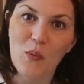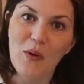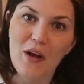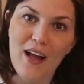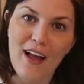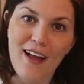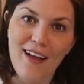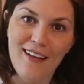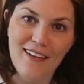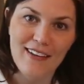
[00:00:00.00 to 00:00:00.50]

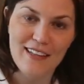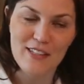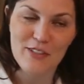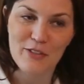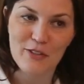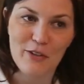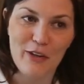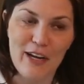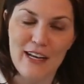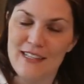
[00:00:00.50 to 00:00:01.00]
Well, it's
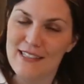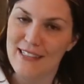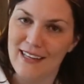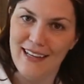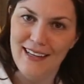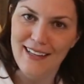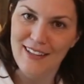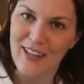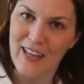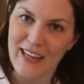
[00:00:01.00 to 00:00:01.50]

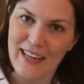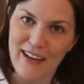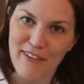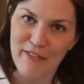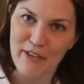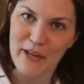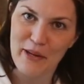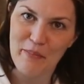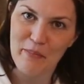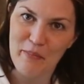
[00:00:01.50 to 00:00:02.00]
crazy, like
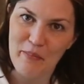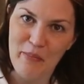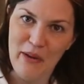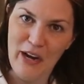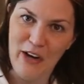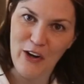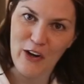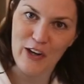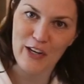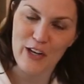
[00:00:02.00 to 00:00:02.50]
every
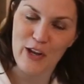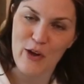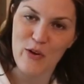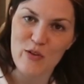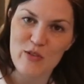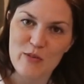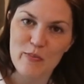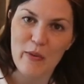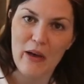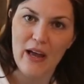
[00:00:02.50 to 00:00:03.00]
parent
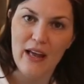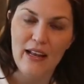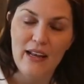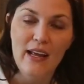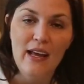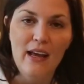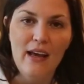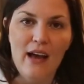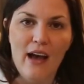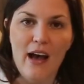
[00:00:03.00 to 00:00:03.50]
knows, but
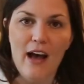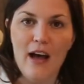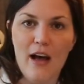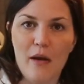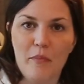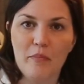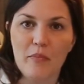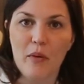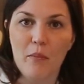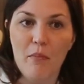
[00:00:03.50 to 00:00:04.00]

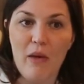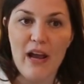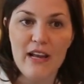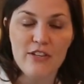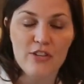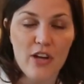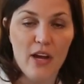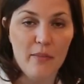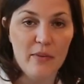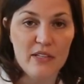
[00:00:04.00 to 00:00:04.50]
my
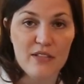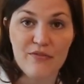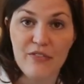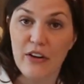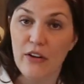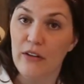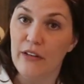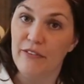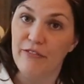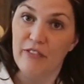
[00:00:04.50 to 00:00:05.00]
job is
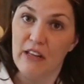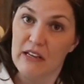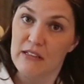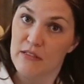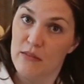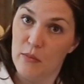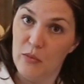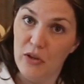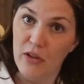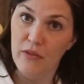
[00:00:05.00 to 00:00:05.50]
fairly
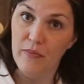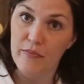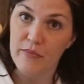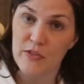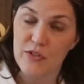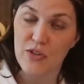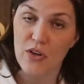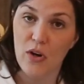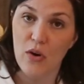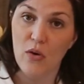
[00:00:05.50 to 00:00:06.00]
flexible.
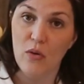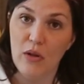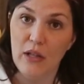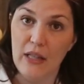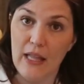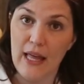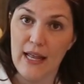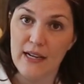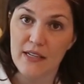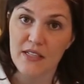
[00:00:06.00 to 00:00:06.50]
So a
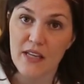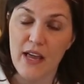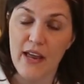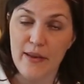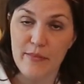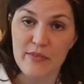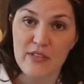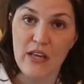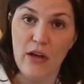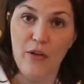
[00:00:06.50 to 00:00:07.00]
lot of
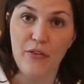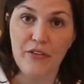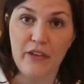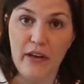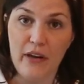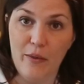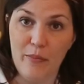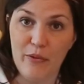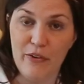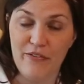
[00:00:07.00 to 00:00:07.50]
times
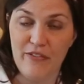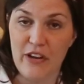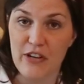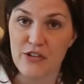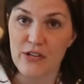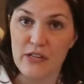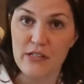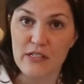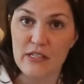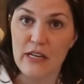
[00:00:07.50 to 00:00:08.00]
healthcare
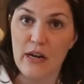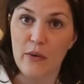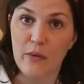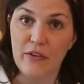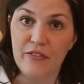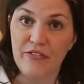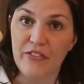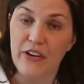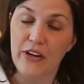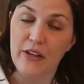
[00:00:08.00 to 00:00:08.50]
professions now
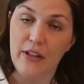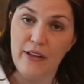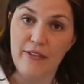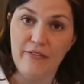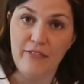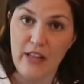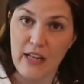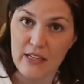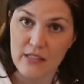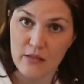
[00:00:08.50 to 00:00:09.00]
are fairly
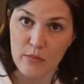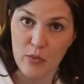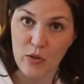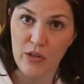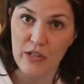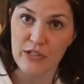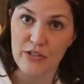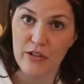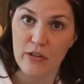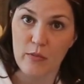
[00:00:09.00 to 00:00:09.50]

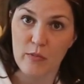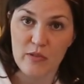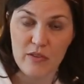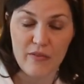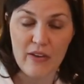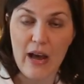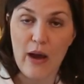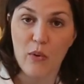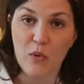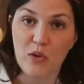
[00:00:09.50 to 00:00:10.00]
flexible in terms
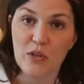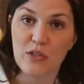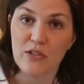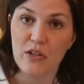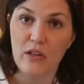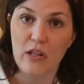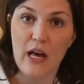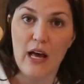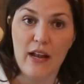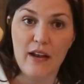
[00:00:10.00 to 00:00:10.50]
of hours. A
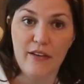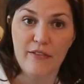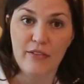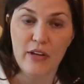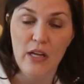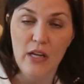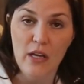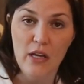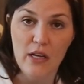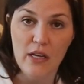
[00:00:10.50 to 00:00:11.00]
lot of
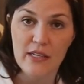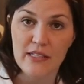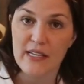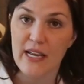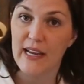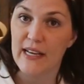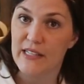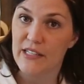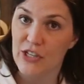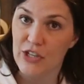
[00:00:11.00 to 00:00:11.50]

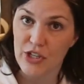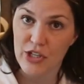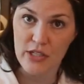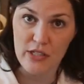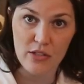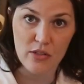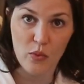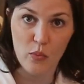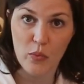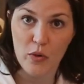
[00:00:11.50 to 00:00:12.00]

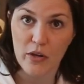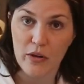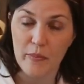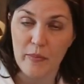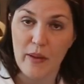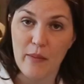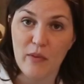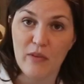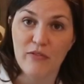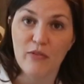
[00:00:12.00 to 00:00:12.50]
dietitians will work
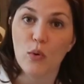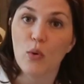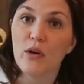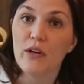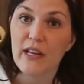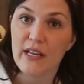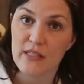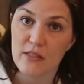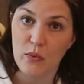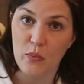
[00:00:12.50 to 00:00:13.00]
maybe 4
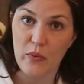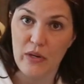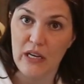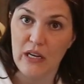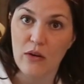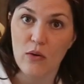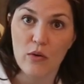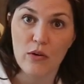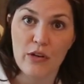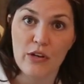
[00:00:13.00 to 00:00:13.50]
days a
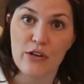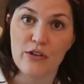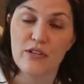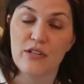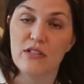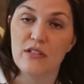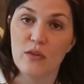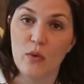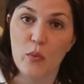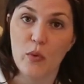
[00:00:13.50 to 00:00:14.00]
week, or
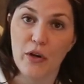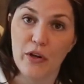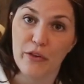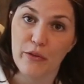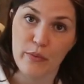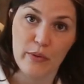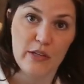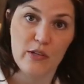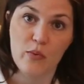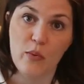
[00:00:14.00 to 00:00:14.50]
nurses will work
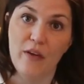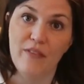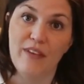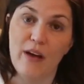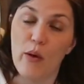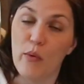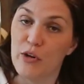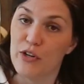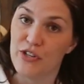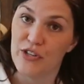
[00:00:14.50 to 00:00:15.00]
3
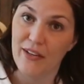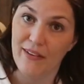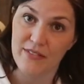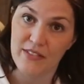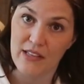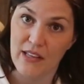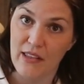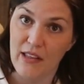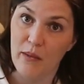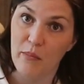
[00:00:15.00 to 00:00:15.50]
12-hour
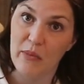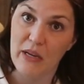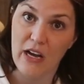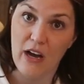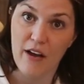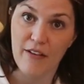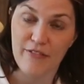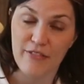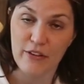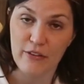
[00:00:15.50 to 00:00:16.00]
shifts and then be
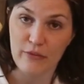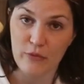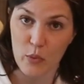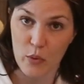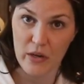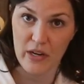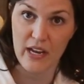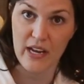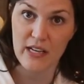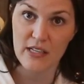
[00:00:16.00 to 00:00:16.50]
off for
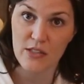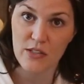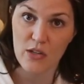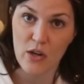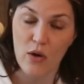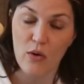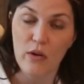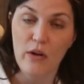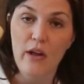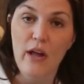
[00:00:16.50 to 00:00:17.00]
4 days.
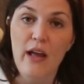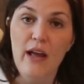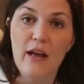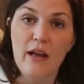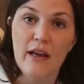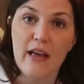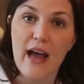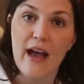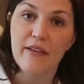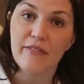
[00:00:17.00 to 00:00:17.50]
So
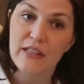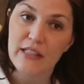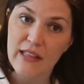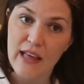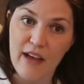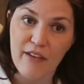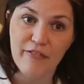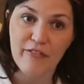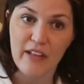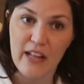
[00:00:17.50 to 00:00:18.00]
having
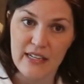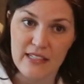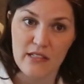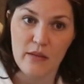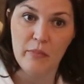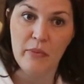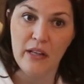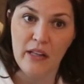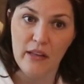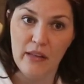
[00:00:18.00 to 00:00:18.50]
that
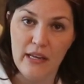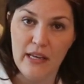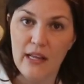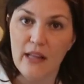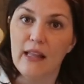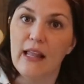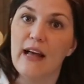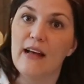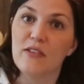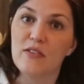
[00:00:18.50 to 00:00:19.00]
flexibility
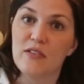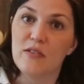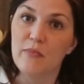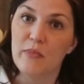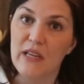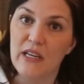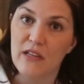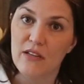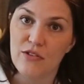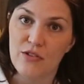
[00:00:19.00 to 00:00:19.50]
allows
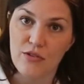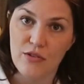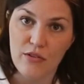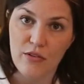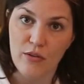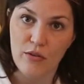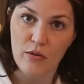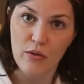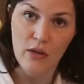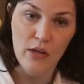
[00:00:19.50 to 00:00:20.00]
me
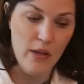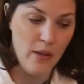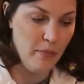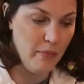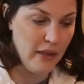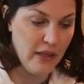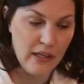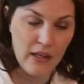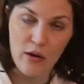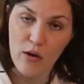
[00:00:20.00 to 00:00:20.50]
to
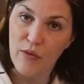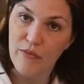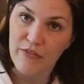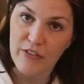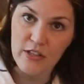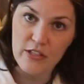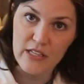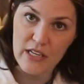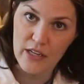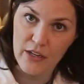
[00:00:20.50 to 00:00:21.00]
make it home
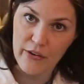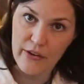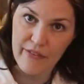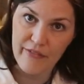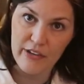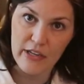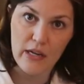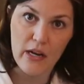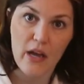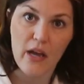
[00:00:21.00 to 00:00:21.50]
for dinner
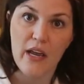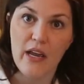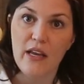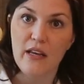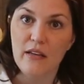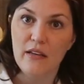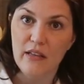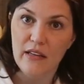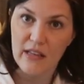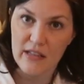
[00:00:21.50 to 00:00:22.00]
every
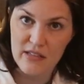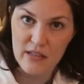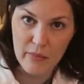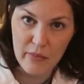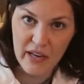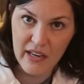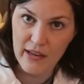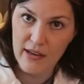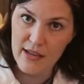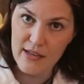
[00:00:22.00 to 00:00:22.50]
night, get to
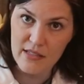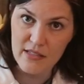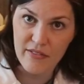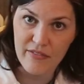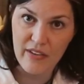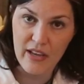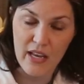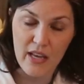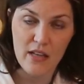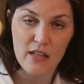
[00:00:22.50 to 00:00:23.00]
my kids'
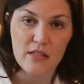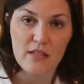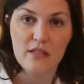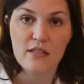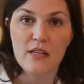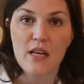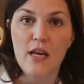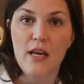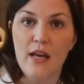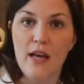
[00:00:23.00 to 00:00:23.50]

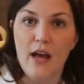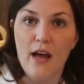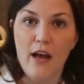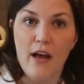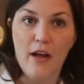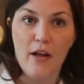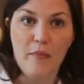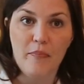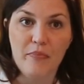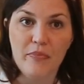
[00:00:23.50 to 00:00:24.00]
events,
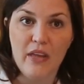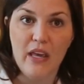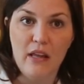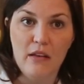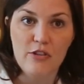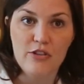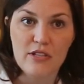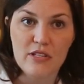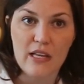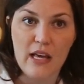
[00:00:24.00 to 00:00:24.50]

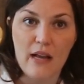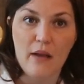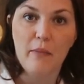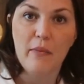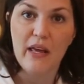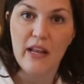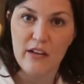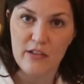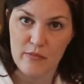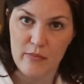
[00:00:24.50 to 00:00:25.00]
and just kind of
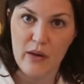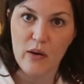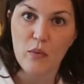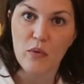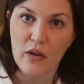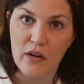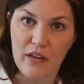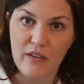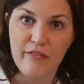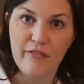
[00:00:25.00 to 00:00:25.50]
manage my
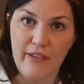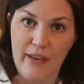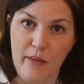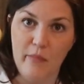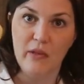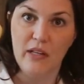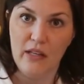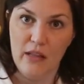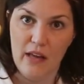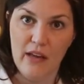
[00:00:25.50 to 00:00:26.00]
work and
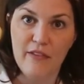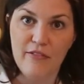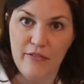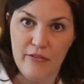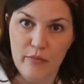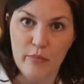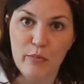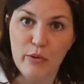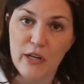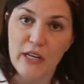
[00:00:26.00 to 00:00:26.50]
family life
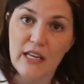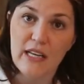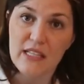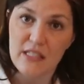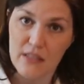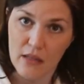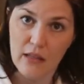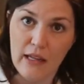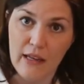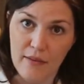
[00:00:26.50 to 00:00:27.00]
pretty
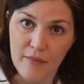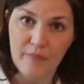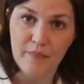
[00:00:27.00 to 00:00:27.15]
easily.